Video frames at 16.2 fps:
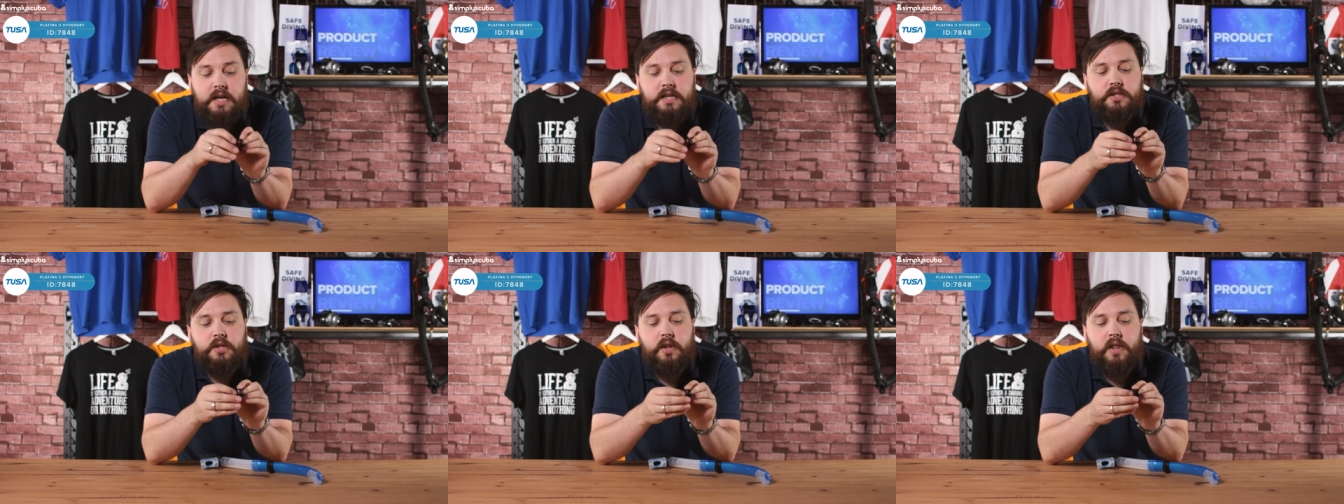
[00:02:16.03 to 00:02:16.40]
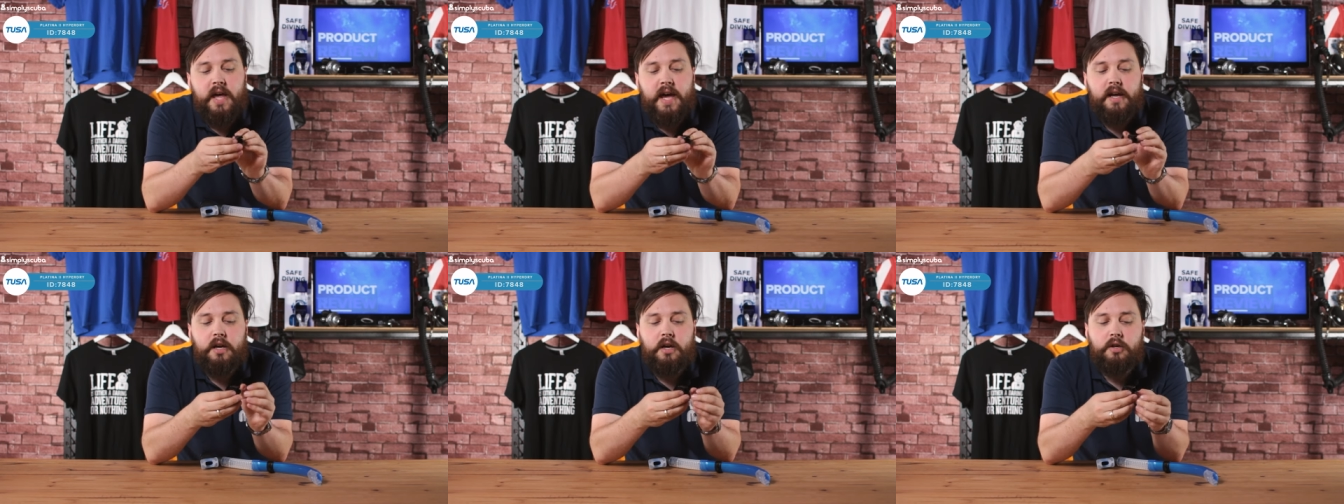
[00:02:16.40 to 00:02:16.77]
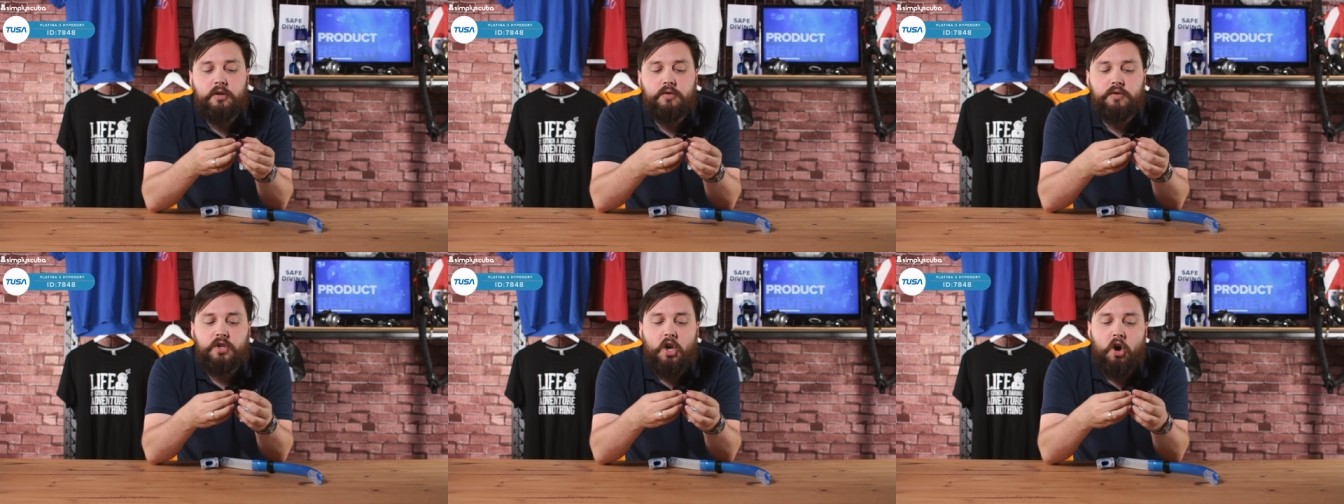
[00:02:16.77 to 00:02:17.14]
so that
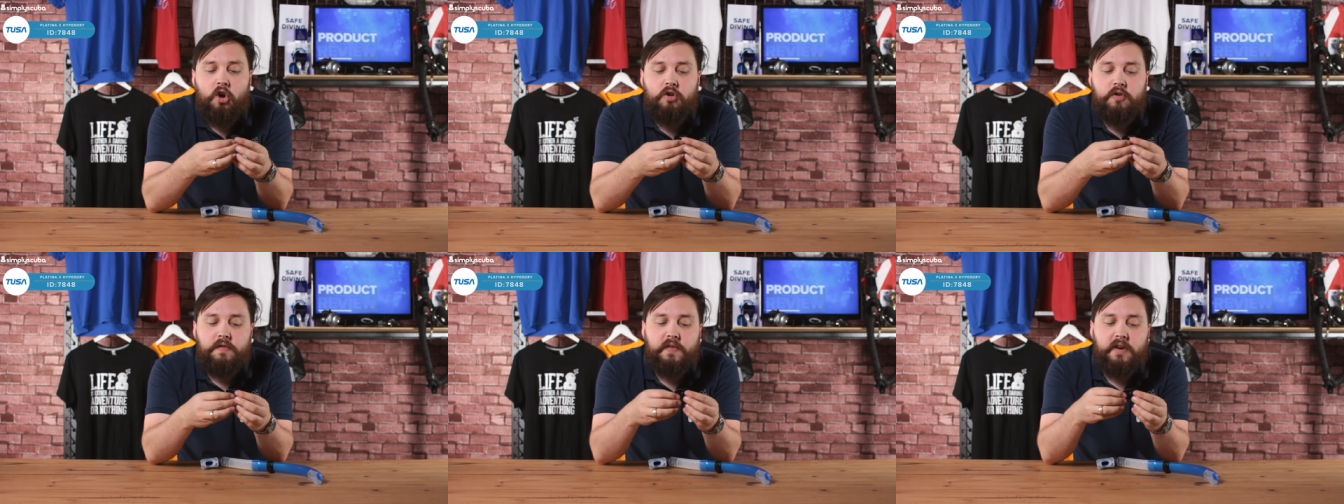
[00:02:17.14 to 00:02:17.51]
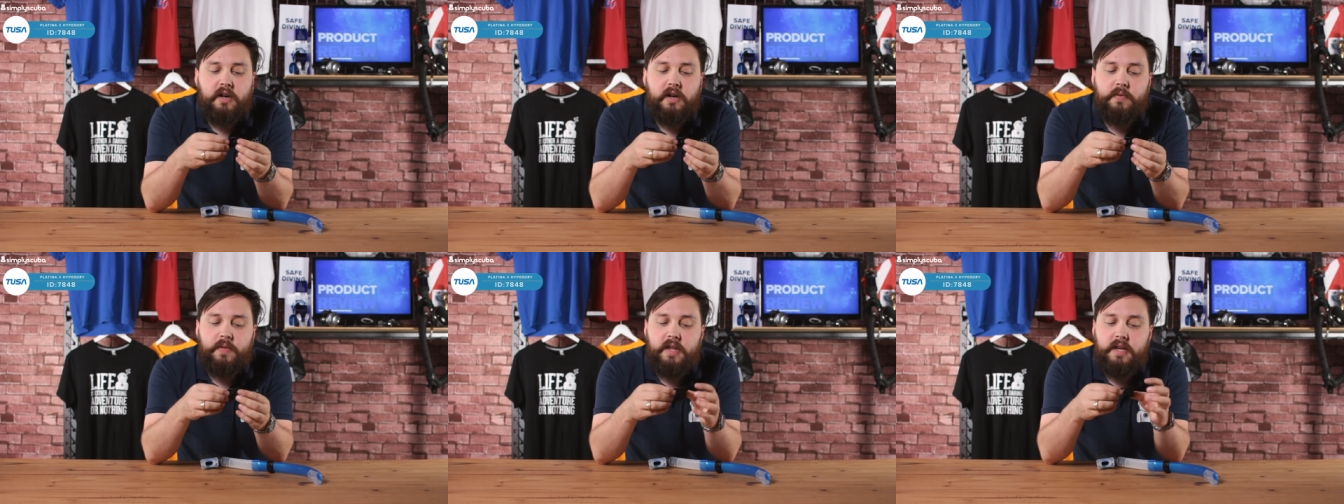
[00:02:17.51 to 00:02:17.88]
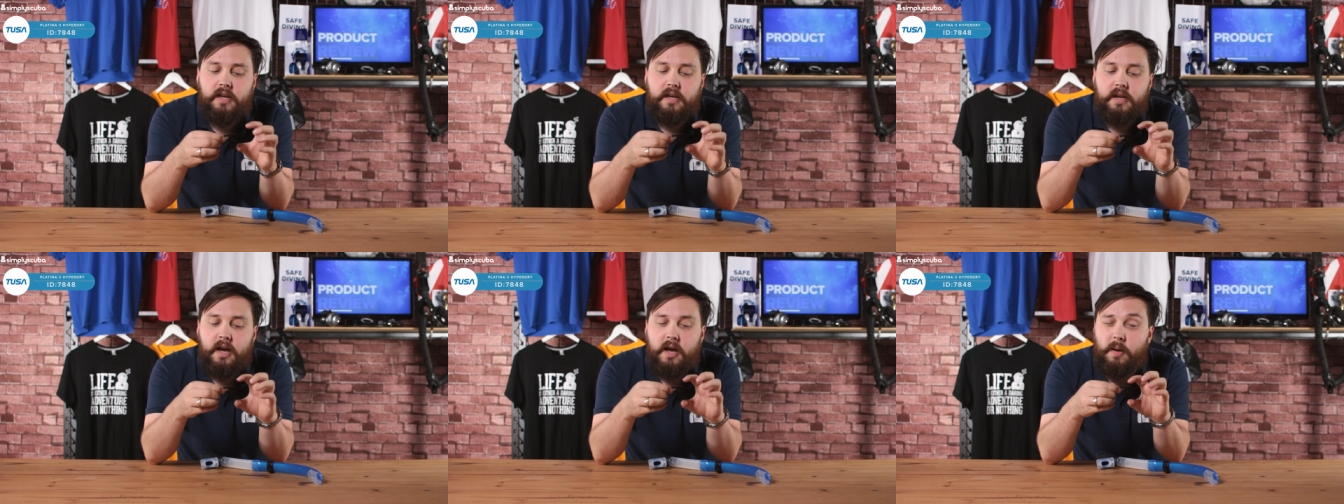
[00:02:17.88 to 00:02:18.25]
goes over
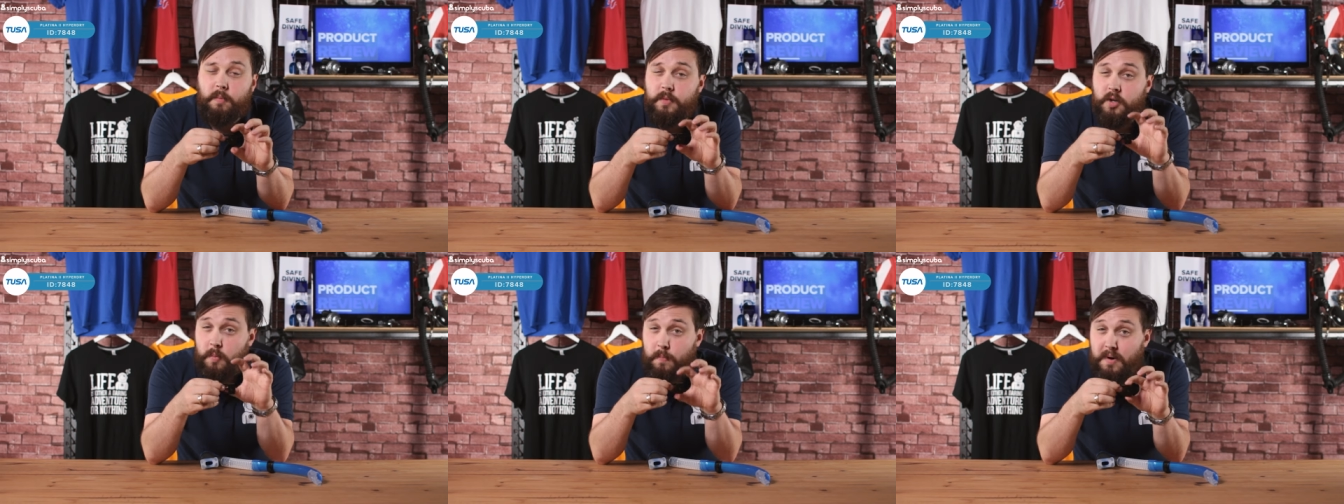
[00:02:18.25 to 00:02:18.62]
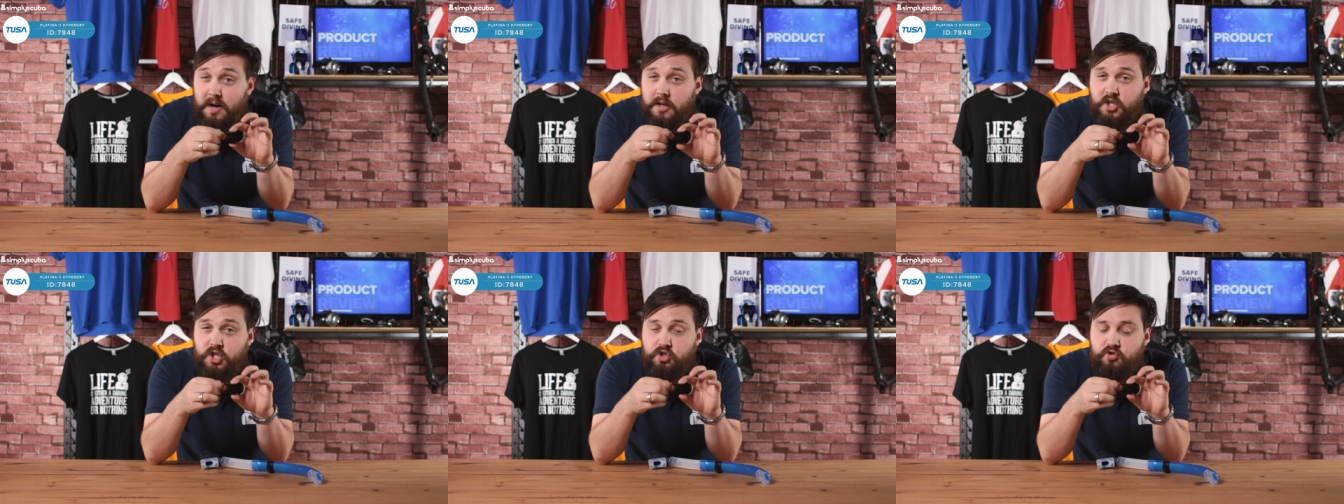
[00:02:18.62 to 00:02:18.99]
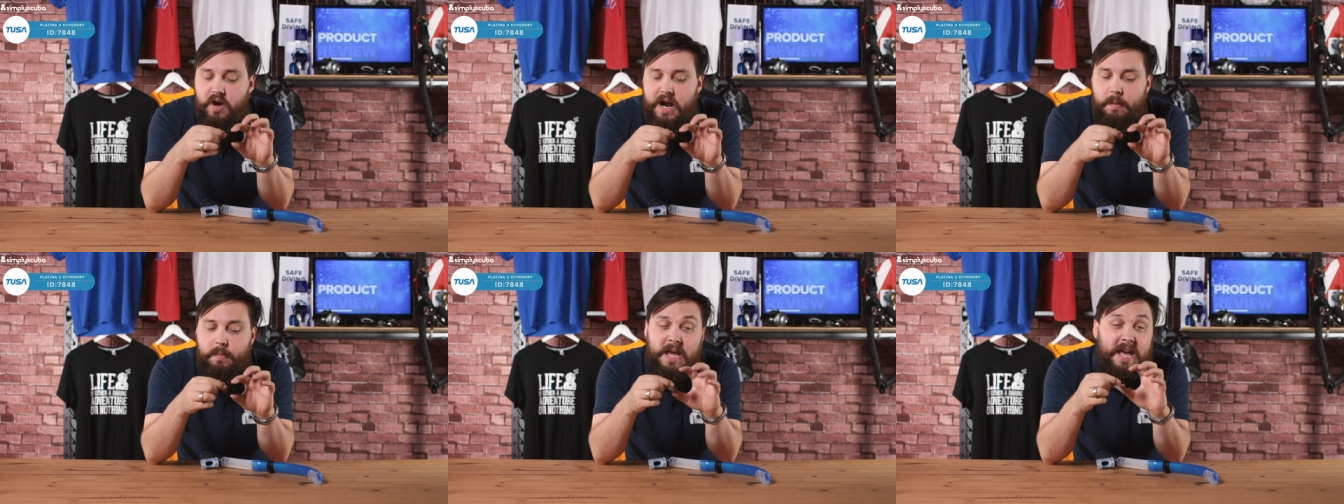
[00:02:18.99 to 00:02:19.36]
the um, your mask
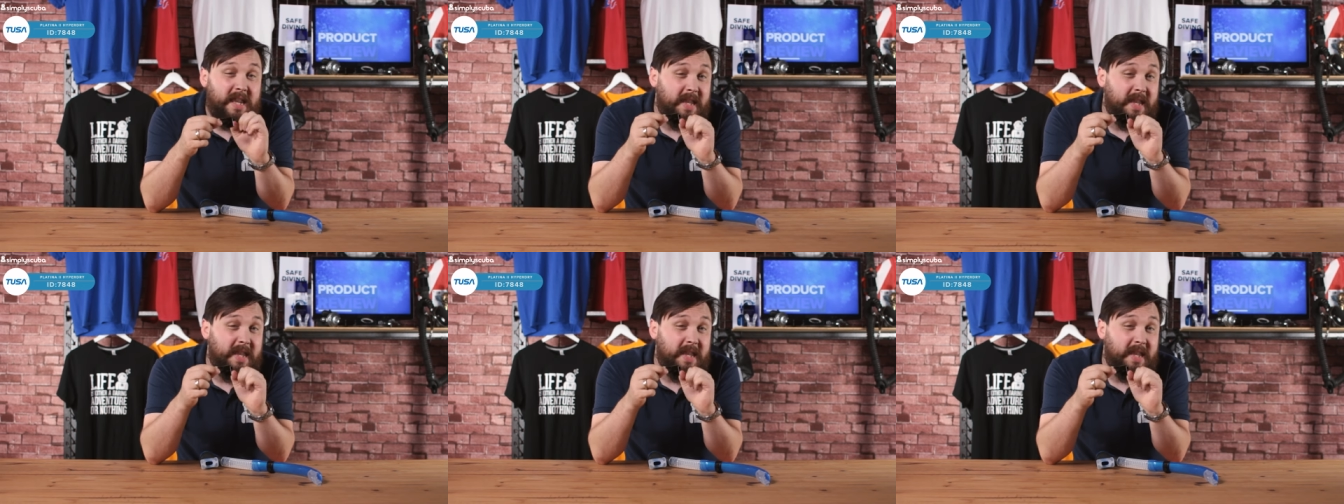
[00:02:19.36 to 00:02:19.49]
strap.